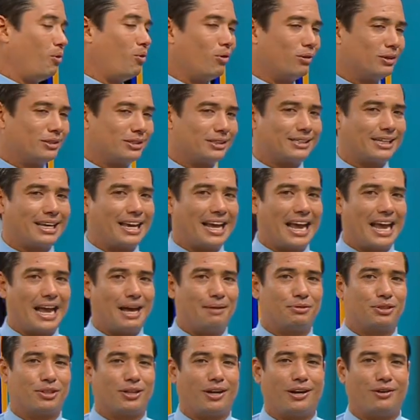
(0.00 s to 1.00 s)
more
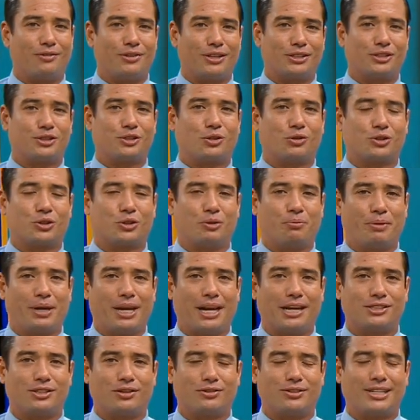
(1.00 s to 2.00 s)
scams now on the social
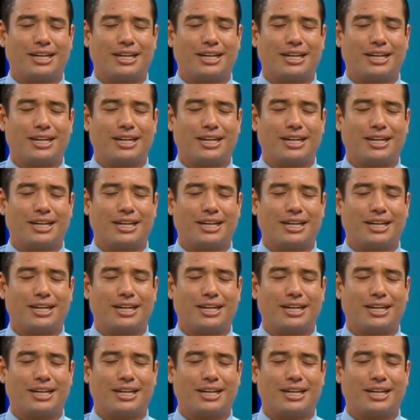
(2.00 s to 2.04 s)
media.